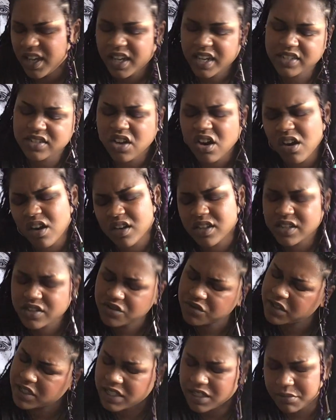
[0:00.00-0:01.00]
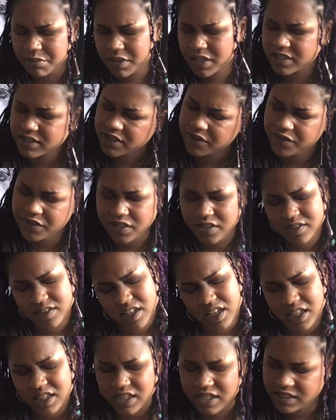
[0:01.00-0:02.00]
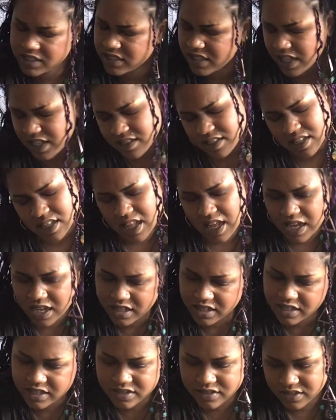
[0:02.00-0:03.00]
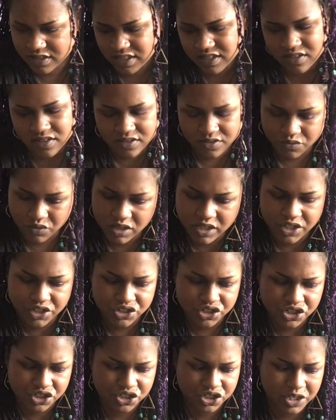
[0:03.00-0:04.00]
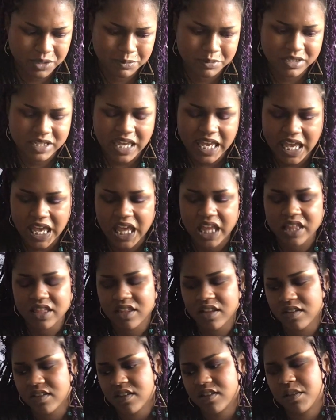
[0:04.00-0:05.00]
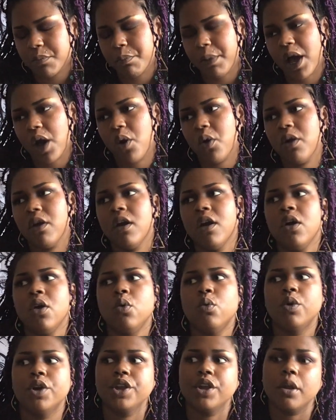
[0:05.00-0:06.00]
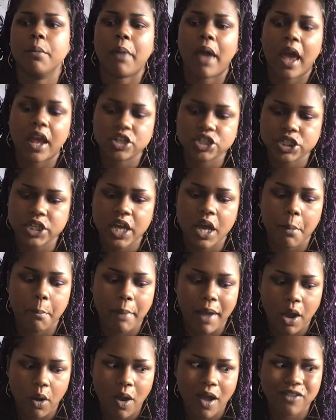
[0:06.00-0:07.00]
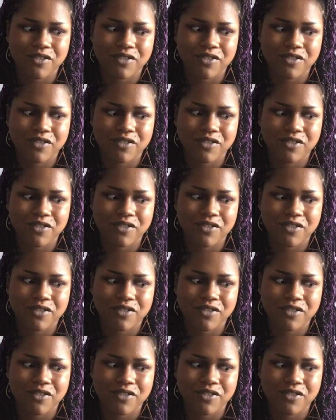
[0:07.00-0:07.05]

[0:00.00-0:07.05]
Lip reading: It's hard, this reading, because it feels like this has a lot, this is relationships and this is about what you're passionate about.